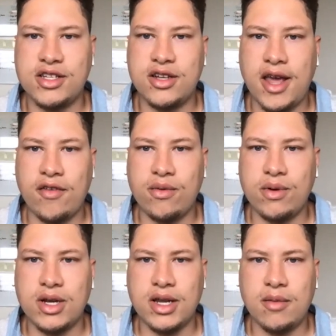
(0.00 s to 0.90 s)
Sorry for
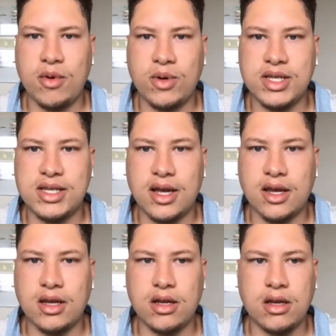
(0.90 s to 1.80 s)
this, everyone.
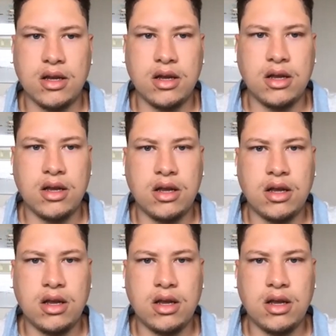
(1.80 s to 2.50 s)
Give me 1 second.